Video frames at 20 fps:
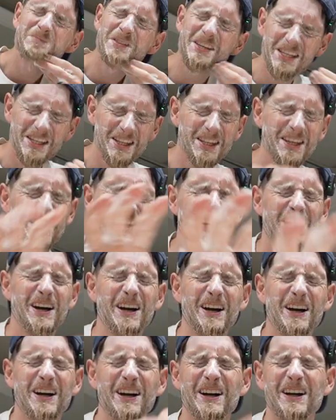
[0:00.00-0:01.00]
It's the,
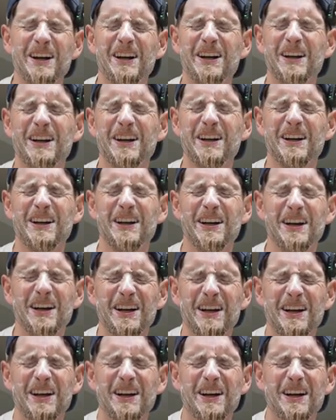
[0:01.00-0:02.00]
I
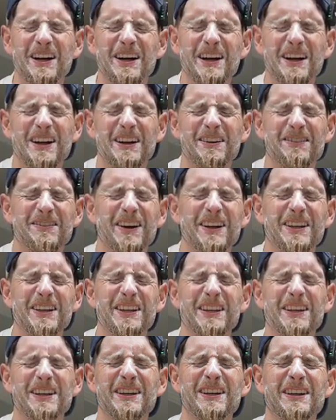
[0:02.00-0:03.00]
can't
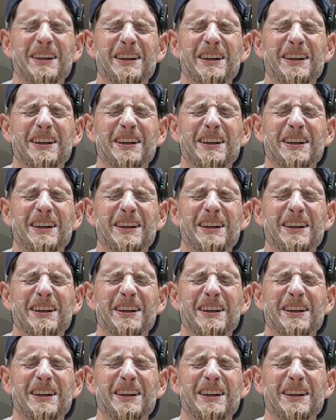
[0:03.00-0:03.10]
find it.